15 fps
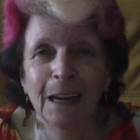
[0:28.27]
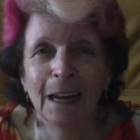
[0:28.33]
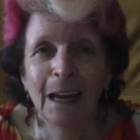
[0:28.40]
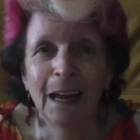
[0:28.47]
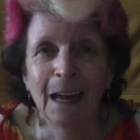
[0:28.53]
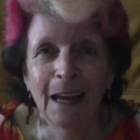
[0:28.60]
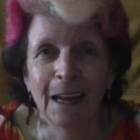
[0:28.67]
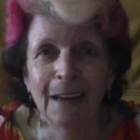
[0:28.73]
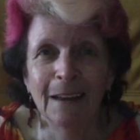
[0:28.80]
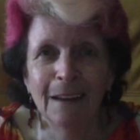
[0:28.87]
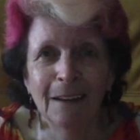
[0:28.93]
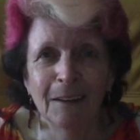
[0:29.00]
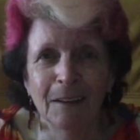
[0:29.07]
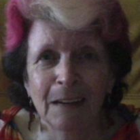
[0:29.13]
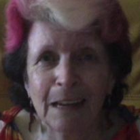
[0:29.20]
and
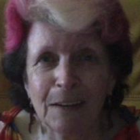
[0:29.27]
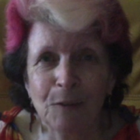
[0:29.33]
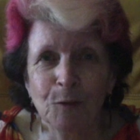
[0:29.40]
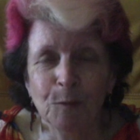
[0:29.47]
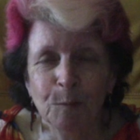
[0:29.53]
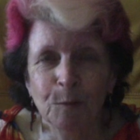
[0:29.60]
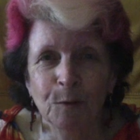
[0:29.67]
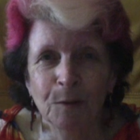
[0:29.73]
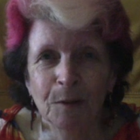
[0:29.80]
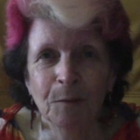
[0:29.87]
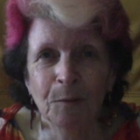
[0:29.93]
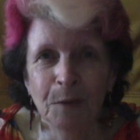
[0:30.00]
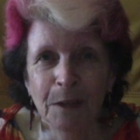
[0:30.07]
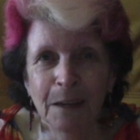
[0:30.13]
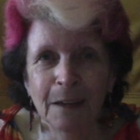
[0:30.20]
I get to a point
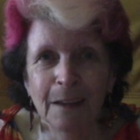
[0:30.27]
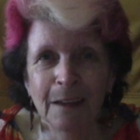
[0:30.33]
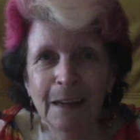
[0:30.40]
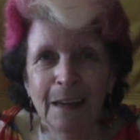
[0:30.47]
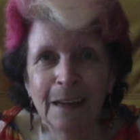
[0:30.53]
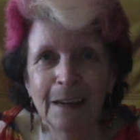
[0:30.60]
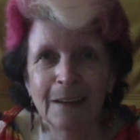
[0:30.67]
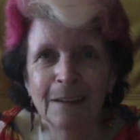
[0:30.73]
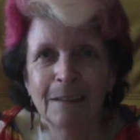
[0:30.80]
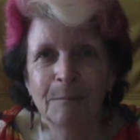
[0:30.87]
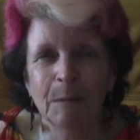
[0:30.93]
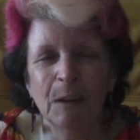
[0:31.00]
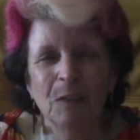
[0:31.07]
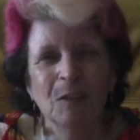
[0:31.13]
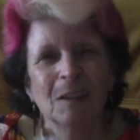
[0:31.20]
where the heat,
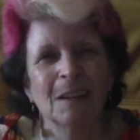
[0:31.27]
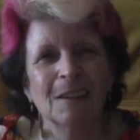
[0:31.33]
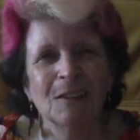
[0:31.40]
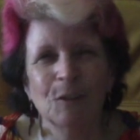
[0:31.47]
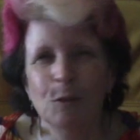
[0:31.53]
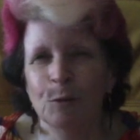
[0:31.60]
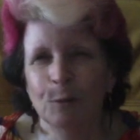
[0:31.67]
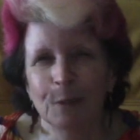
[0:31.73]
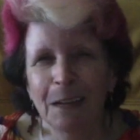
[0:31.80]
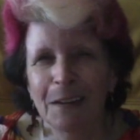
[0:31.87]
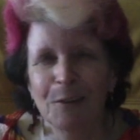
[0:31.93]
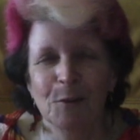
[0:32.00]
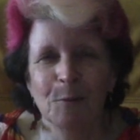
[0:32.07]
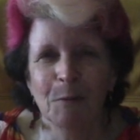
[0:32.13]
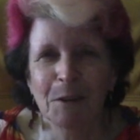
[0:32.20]
because it doesn't cool down
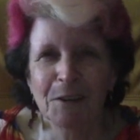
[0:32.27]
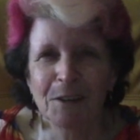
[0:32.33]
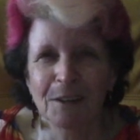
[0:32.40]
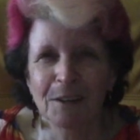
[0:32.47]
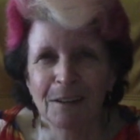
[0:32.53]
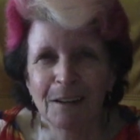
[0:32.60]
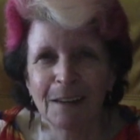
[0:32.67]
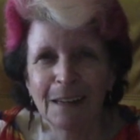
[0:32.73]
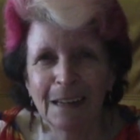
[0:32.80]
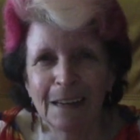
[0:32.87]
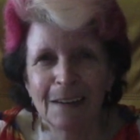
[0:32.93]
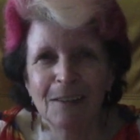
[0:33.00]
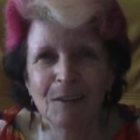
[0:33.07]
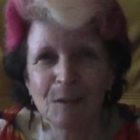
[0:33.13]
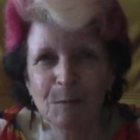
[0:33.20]
too much at night, the heat
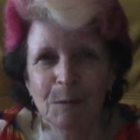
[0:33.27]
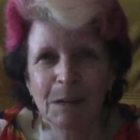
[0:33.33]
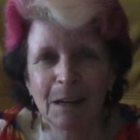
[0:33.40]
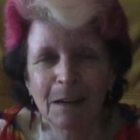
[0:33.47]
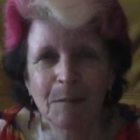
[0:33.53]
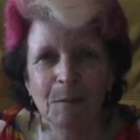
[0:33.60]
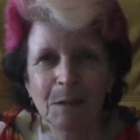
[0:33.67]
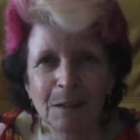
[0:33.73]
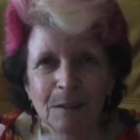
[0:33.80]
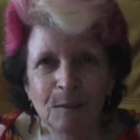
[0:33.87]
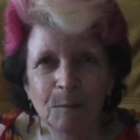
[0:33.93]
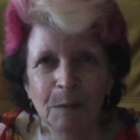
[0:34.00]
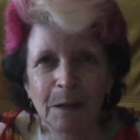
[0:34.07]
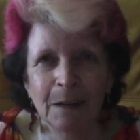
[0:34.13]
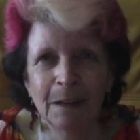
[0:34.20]
just becomes a little
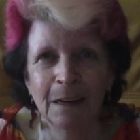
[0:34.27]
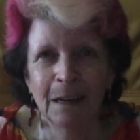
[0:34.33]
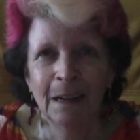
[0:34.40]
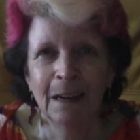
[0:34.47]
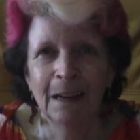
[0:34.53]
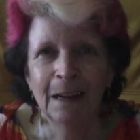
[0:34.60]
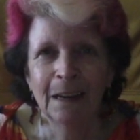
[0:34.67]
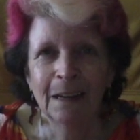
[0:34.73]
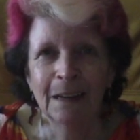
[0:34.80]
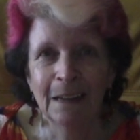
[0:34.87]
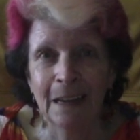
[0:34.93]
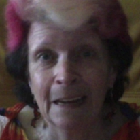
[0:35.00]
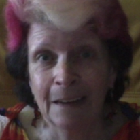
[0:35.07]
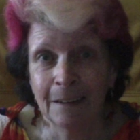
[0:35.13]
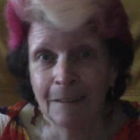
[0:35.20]
bit
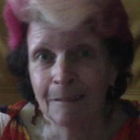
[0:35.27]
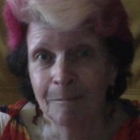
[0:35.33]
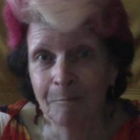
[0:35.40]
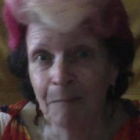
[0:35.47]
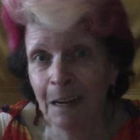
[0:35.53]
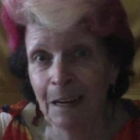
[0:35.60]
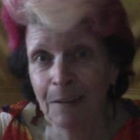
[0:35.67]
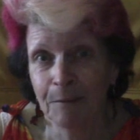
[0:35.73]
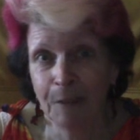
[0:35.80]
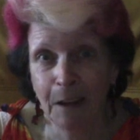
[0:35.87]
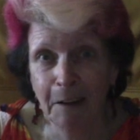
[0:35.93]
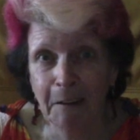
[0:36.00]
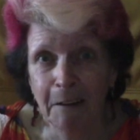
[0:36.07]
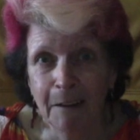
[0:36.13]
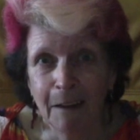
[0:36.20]

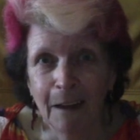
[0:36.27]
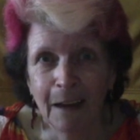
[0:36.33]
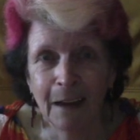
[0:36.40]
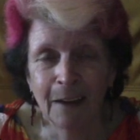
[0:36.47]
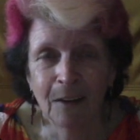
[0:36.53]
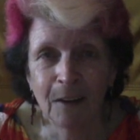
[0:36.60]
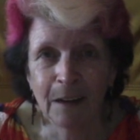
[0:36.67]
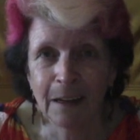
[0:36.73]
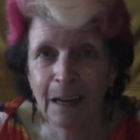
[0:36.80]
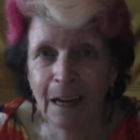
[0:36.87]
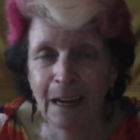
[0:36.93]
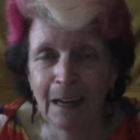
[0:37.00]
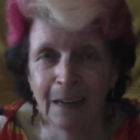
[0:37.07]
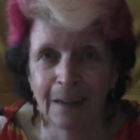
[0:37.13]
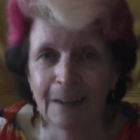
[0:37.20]
enervating and I
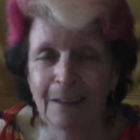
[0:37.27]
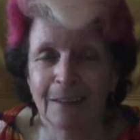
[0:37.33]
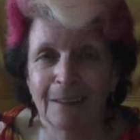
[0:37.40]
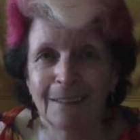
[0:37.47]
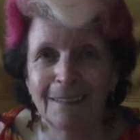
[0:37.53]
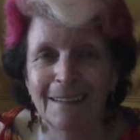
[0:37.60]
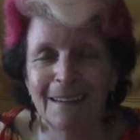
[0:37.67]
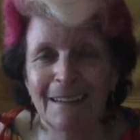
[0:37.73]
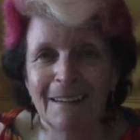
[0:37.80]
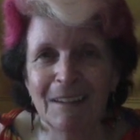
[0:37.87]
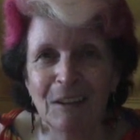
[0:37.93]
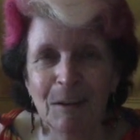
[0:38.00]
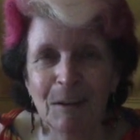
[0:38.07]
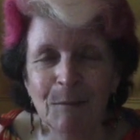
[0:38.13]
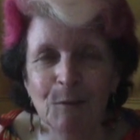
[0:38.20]
can't
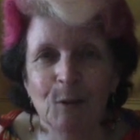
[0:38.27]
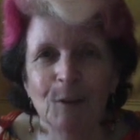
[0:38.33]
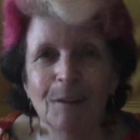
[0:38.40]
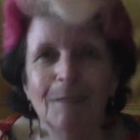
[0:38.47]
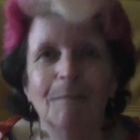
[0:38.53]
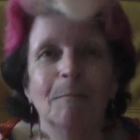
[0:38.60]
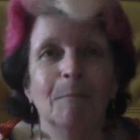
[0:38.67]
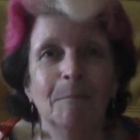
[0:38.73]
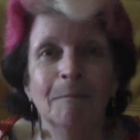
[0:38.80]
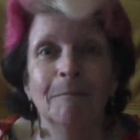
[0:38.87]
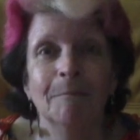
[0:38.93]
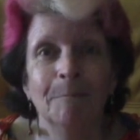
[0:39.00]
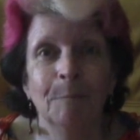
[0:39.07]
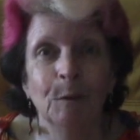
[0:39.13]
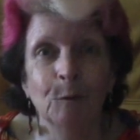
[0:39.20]
seem to
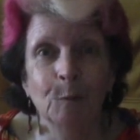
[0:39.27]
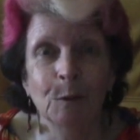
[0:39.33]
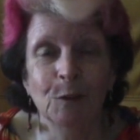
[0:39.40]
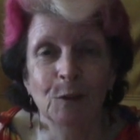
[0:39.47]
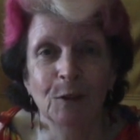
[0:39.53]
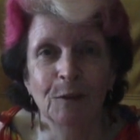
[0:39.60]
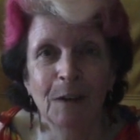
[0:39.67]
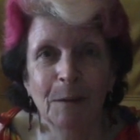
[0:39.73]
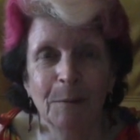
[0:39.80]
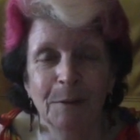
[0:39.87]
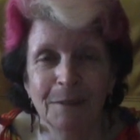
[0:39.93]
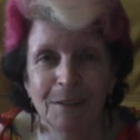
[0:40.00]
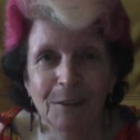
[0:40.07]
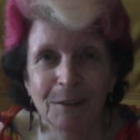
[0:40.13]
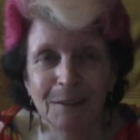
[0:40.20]
build myself up
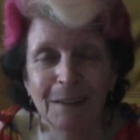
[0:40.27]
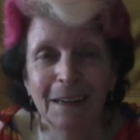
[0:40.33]
to